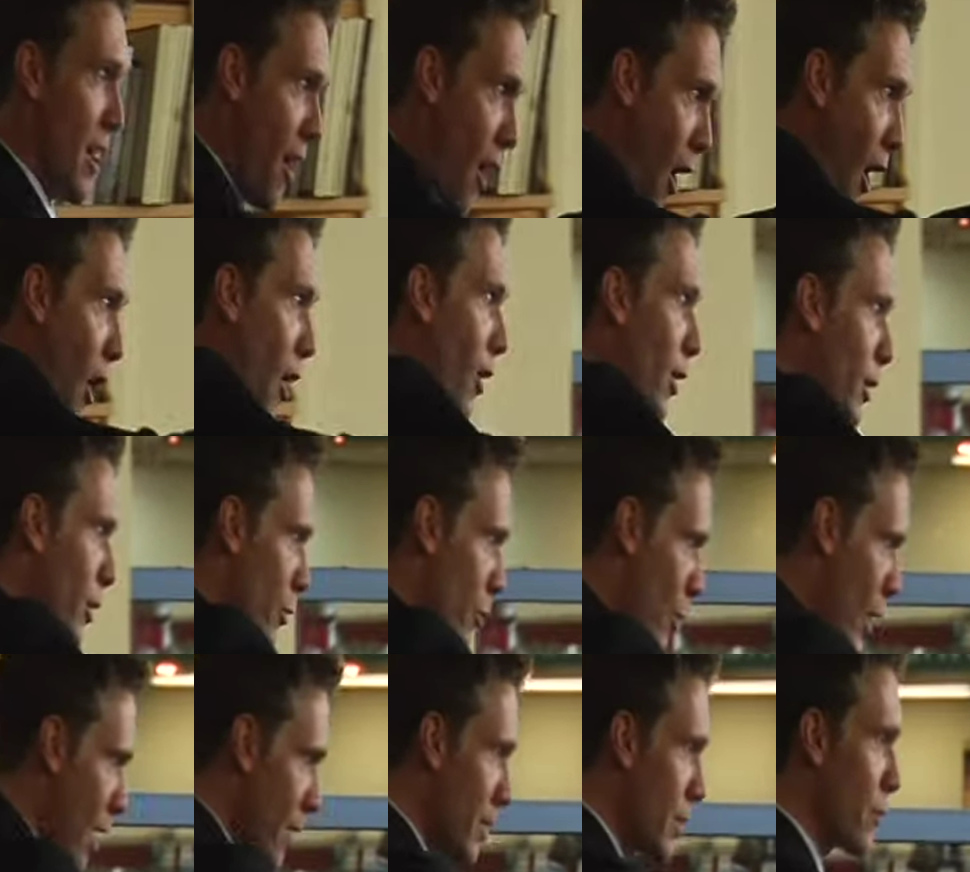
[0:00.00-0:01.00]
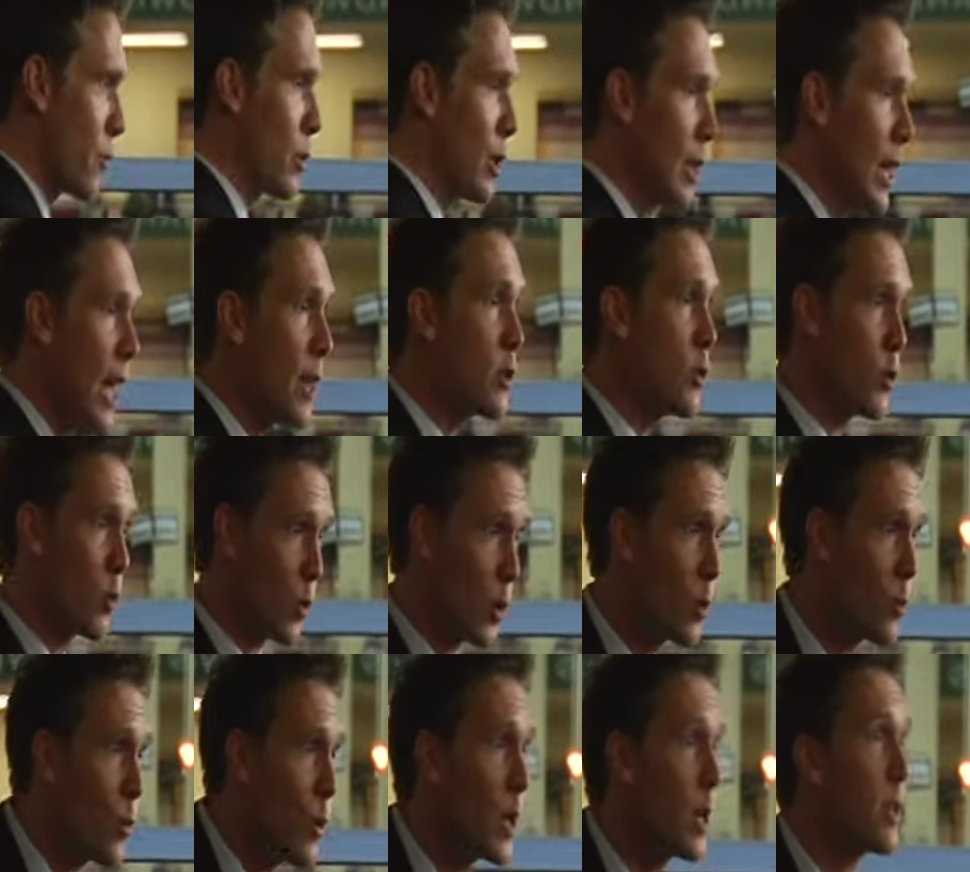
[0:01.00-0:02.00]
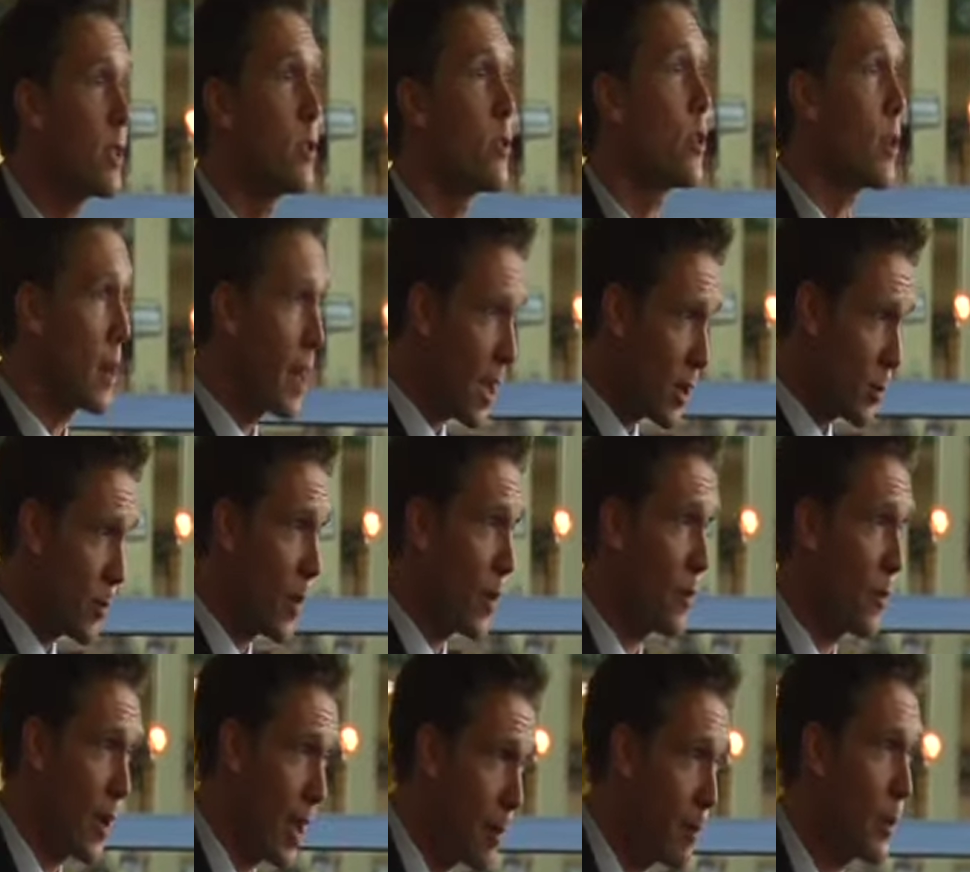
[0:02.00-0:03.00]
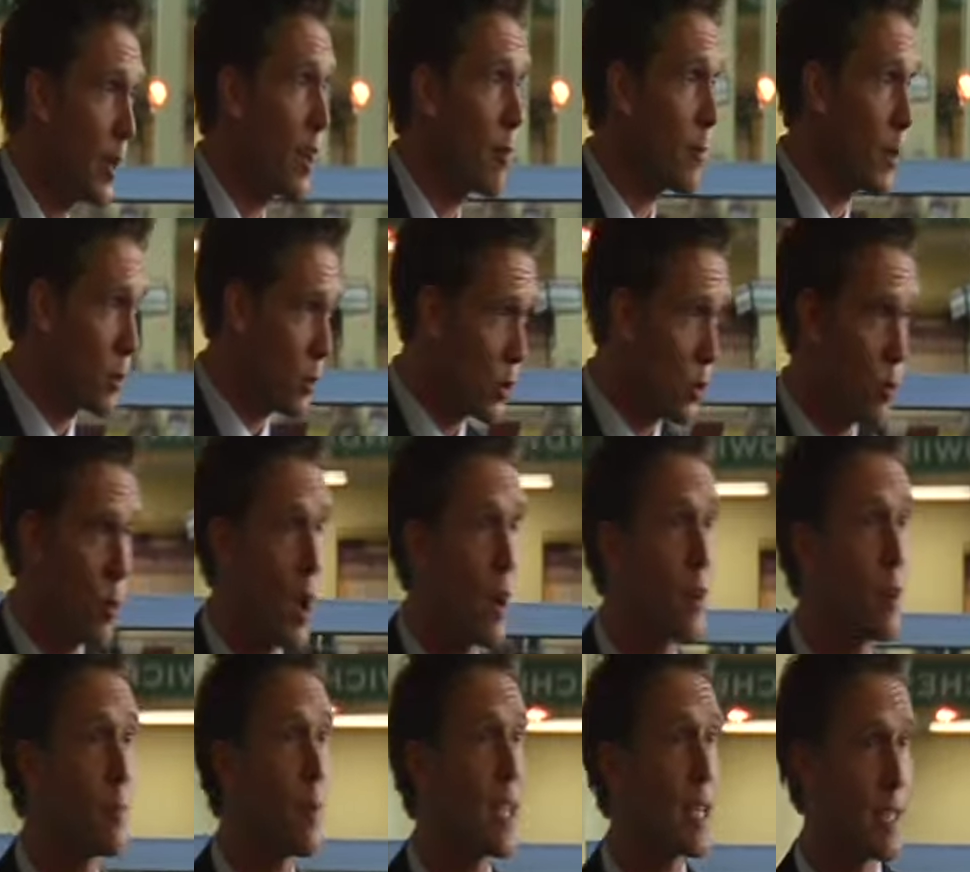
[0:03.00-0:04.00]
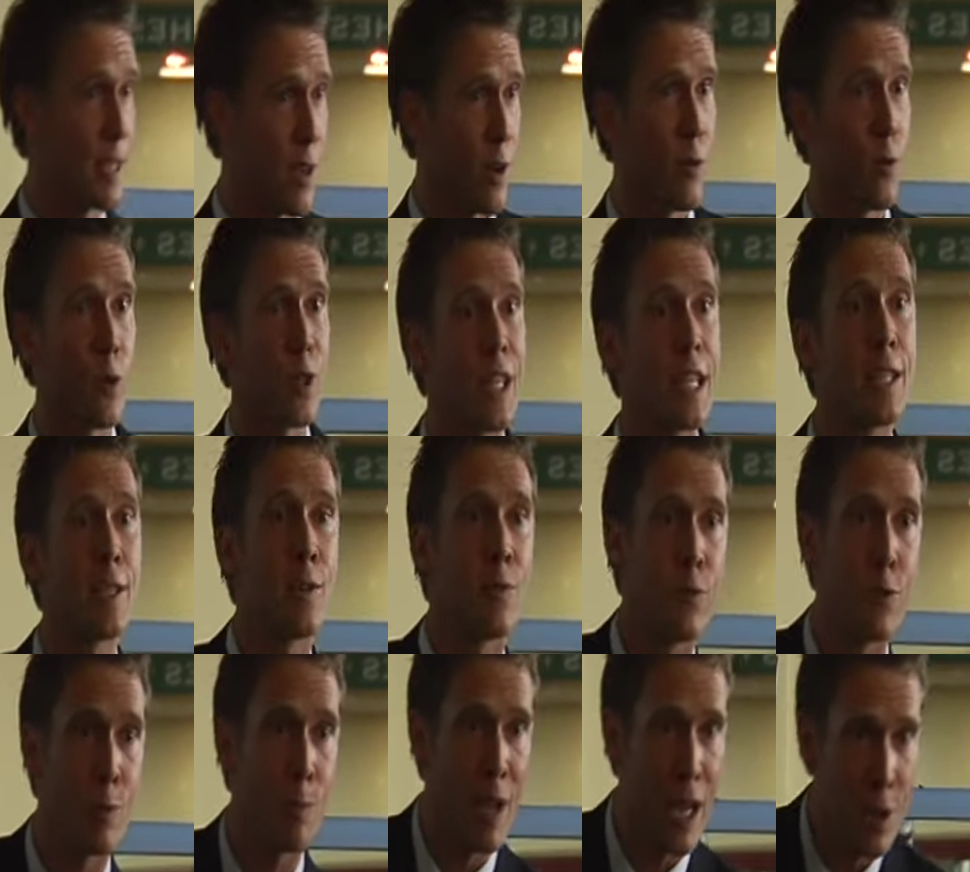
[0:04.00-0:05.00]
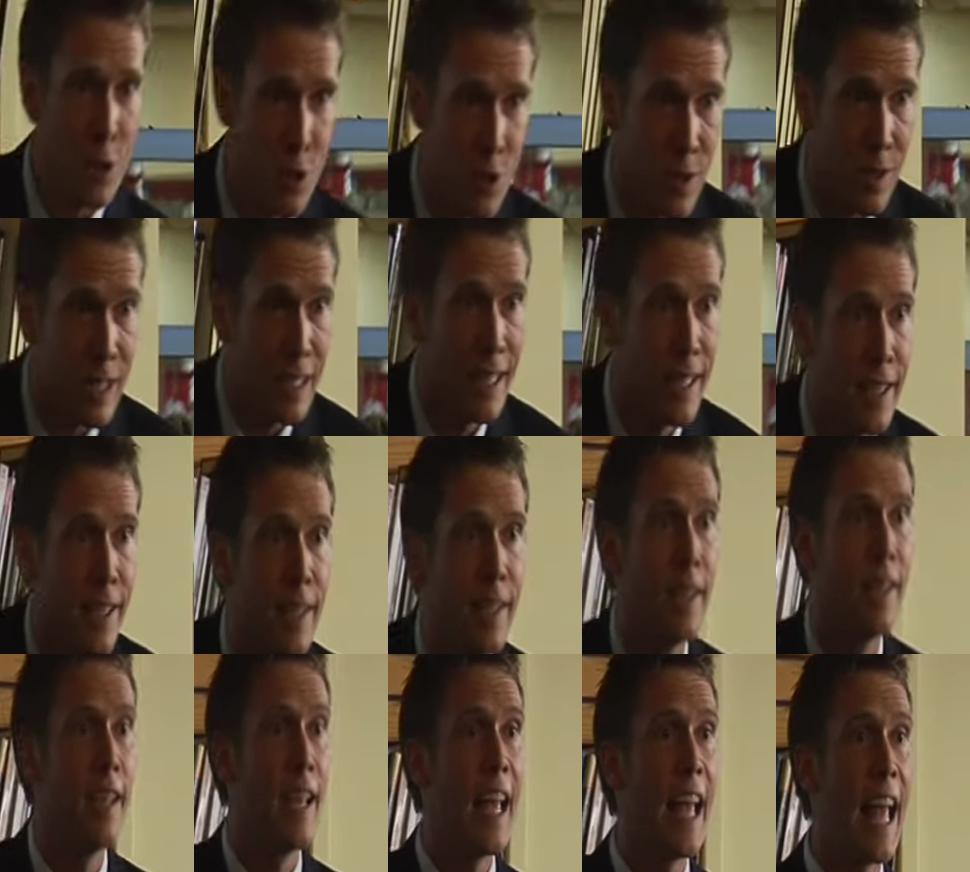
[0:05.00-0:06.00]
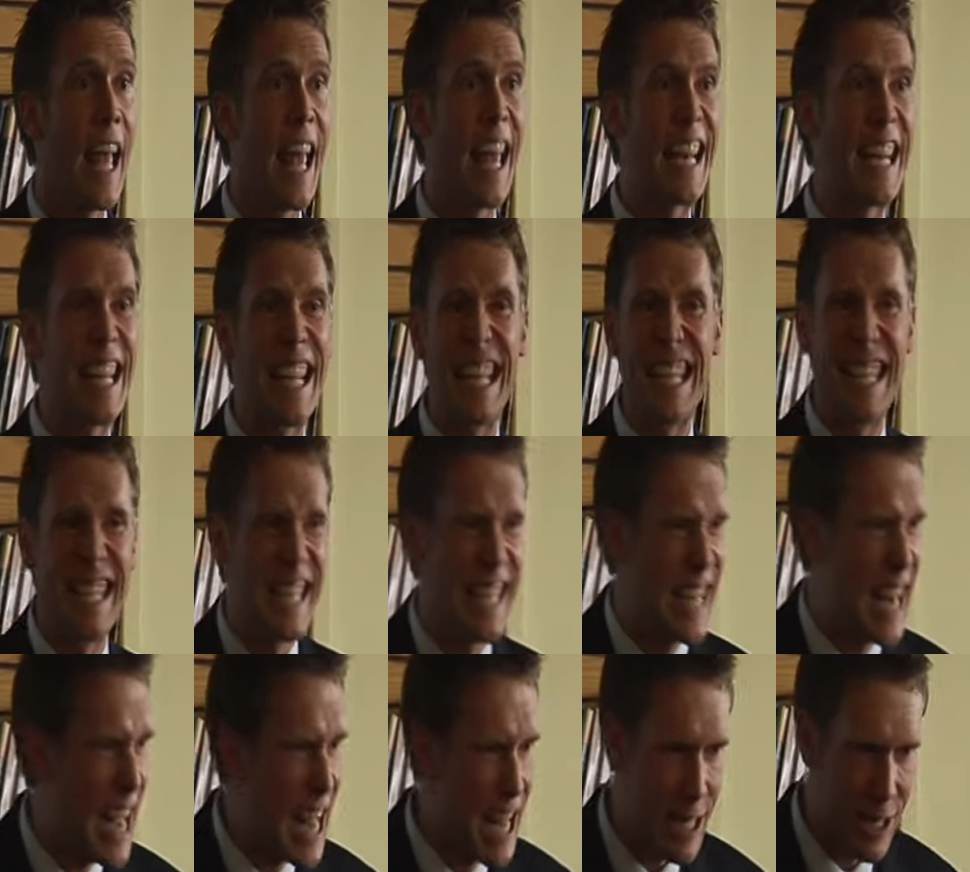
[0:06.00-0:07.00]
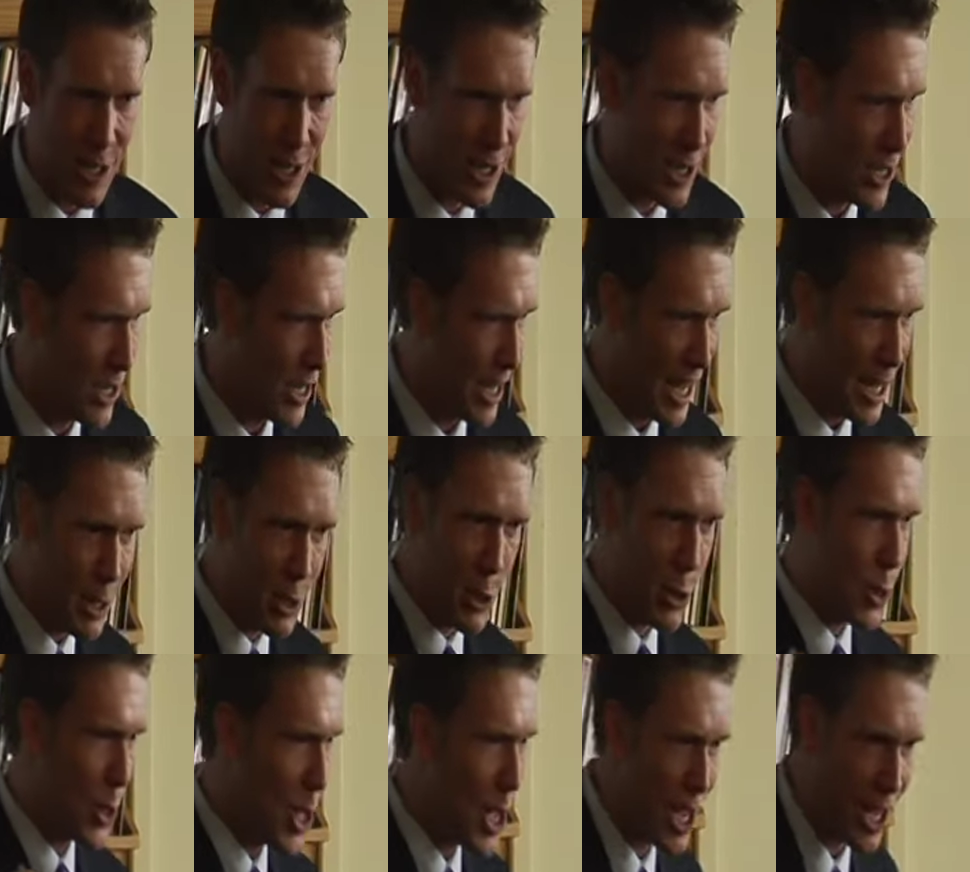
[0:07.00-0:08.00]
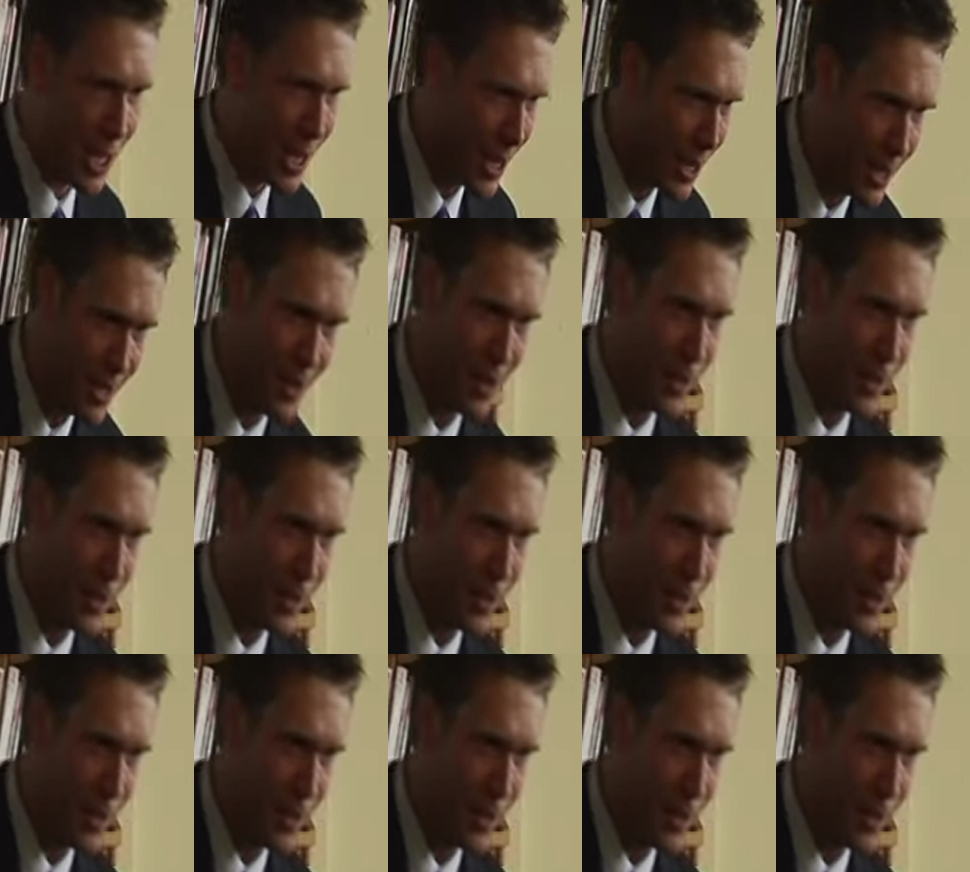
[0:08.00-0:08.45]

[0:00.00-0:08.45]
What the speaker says: all around it for the last 3 weeks. You can ask my family. I've been surrounding myself with this information, and it's dense, it's thick.